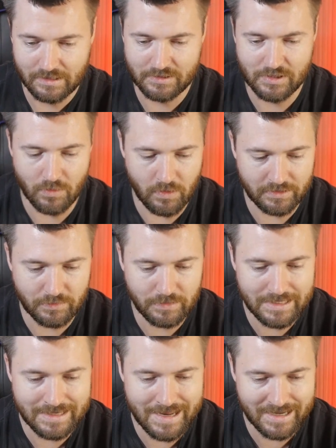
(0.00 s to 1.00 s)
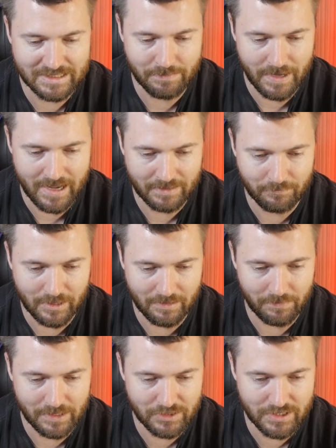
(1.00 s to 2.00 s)
let's go on to the next pack. We
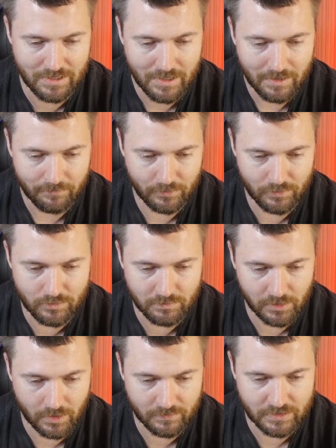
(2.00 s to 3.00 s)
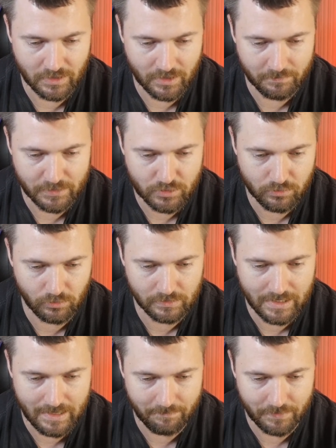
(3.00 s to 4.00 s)
got Pidgey, Varoom, Larvitar, Patrol
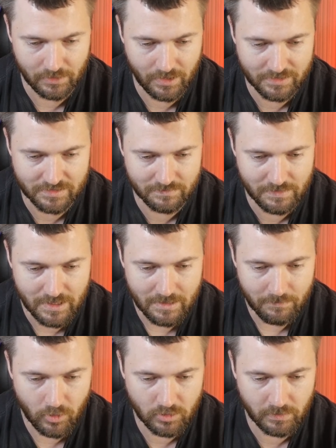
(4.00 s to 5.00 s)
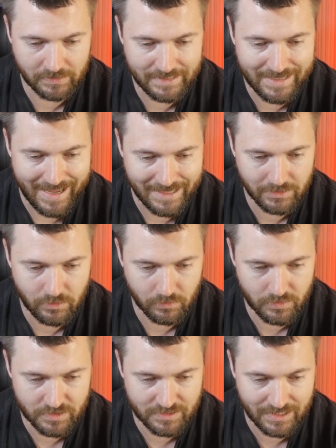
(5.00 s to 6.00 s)
Cap, Blossom, Pokemon League
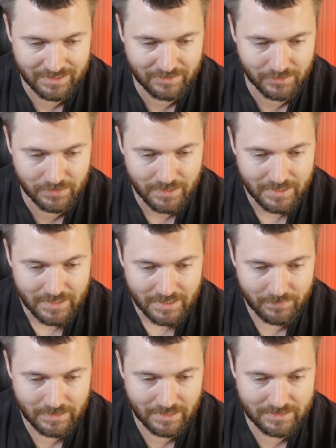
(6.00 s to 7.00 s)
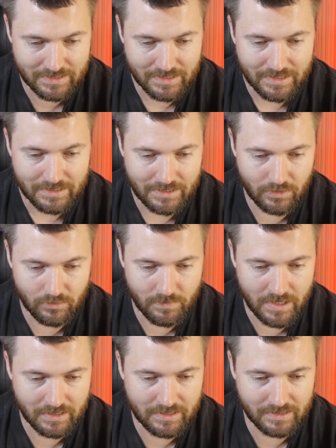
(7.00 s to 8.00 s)
Headquarters, Scyther. And we get
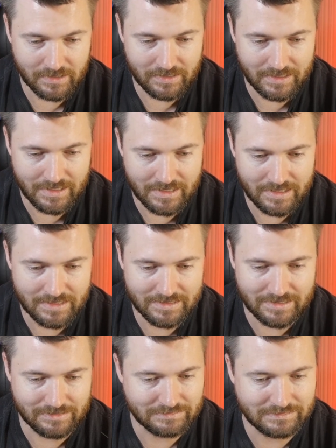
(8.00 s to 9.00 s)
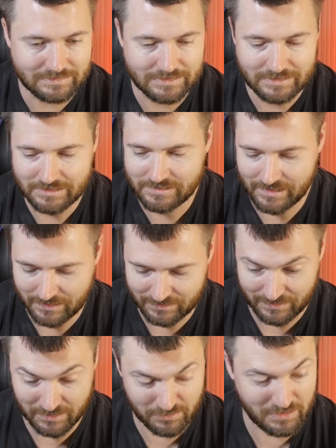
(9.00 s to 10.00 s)
Daramanka and ooh,
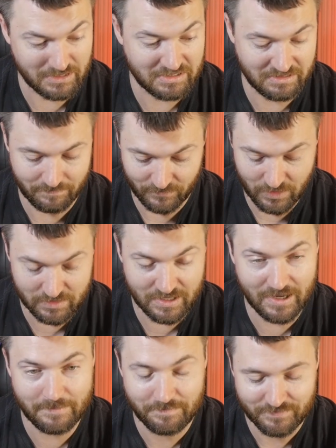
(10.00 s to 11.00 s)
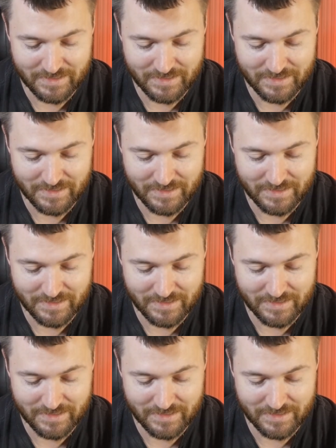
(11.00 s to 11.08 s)
Okay,